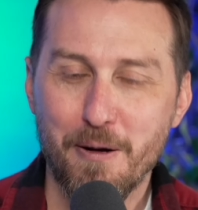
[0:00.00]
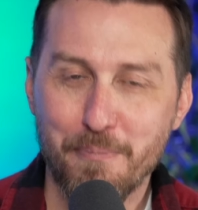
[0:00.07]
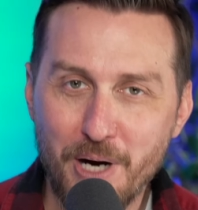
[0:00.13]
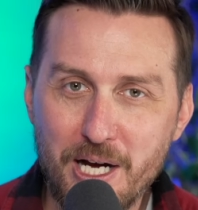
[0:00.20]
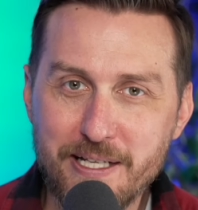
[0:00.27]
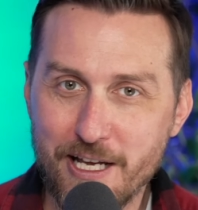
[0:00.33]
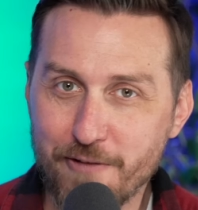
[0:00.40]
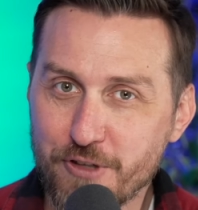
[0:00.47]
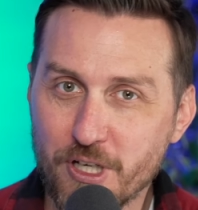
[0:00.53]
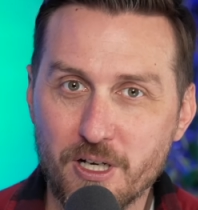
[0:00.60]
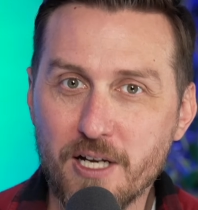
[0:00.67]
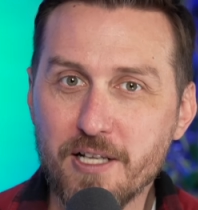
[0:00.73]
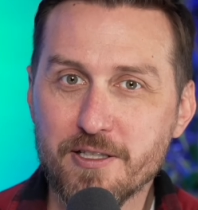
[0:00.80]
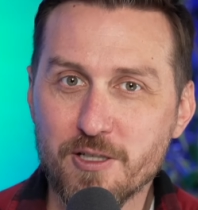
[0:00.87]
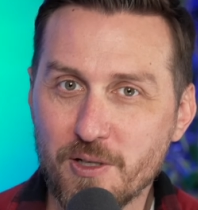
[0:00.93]
But if they're
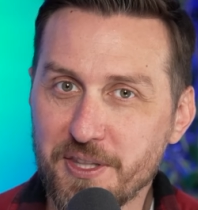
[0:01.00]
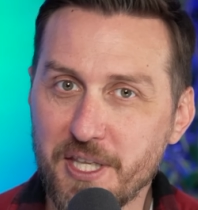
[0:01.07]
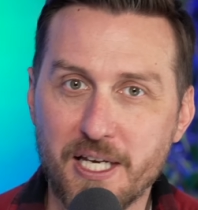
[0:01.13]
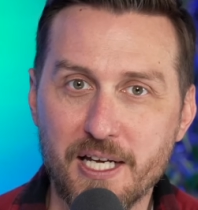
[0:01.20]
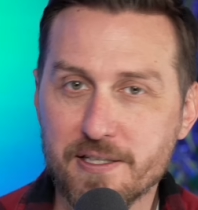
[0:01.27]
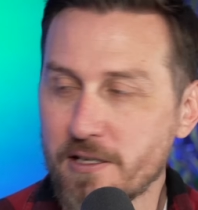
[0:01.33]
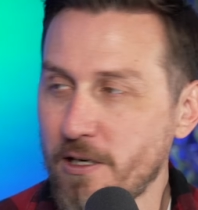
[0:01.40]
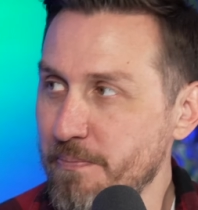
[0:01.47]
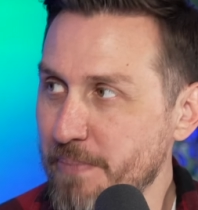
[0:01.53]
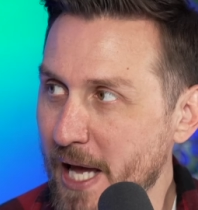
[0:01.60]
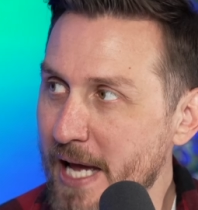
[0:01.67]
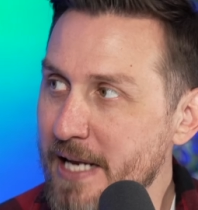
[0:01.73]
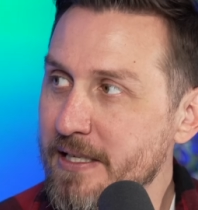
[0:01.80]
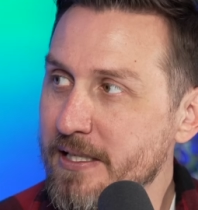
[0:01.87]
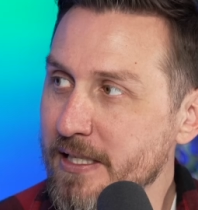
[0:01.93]
going to do it, they got to start
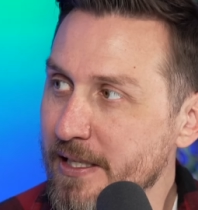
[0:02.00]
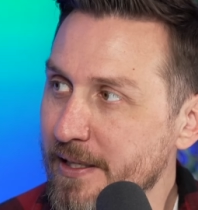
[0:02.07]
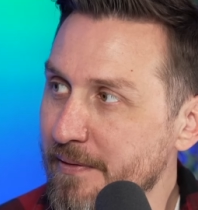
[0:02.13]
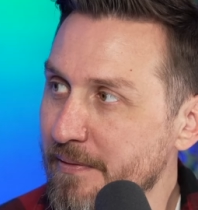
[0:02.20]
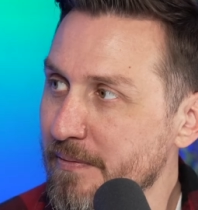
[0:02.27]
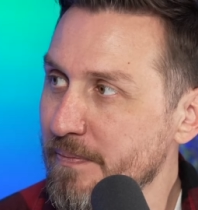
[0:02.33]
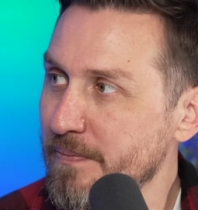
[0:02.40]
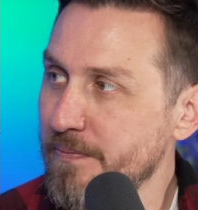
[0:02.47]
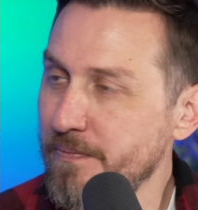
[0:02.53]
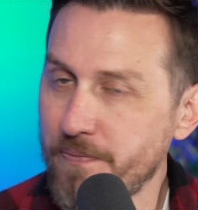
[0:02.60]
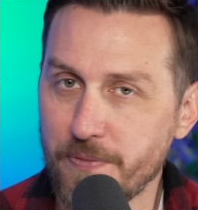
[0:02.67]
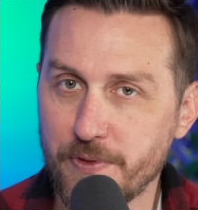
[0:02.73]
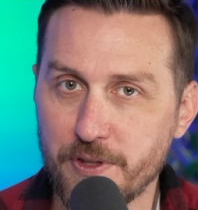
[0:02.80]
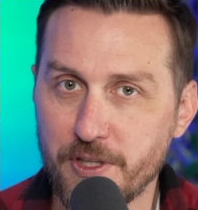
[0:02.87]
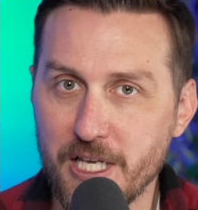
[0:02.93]
patenting
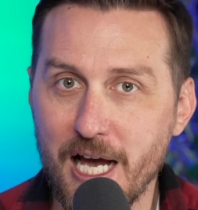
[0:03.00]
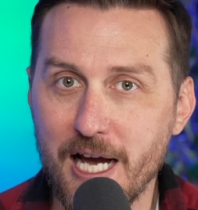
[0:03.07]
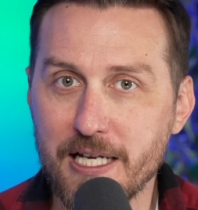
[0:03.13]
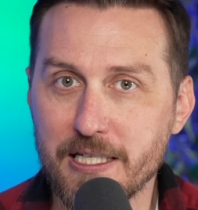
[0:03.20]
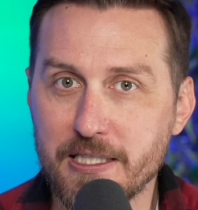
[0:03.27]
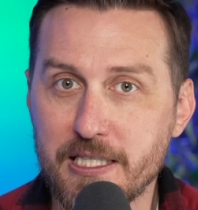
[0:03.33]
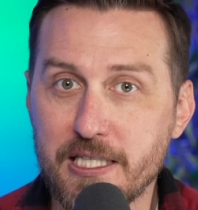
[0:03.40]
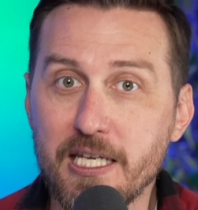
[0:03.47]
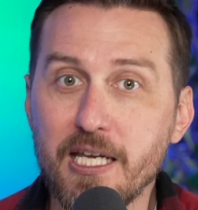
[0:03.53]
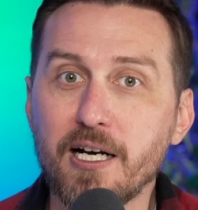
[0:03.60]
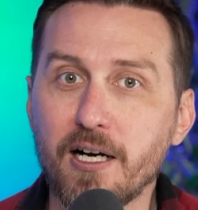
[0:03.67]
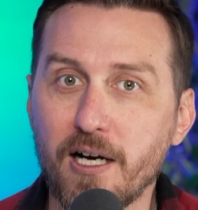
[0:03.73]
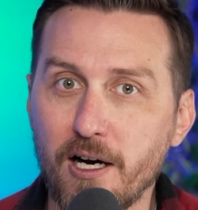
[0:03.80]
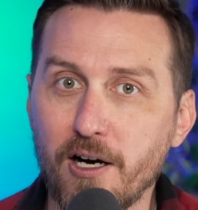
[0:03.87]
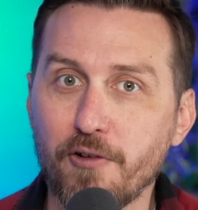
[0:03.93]
the idea
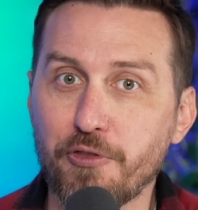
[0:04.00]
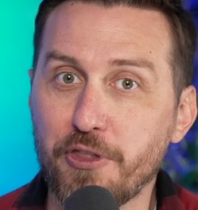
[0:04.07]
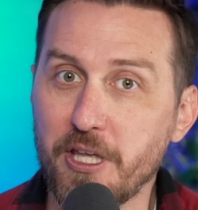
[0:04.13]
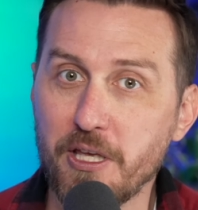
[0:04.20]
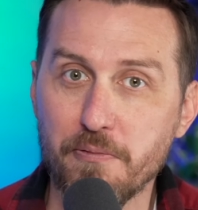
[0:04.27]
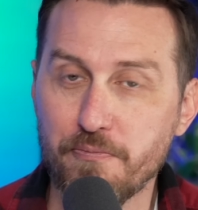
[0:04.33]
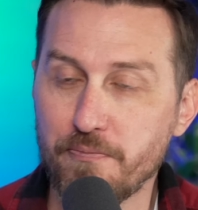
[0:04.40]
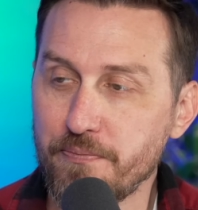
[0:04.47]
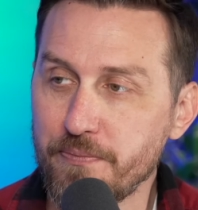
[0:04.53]
of the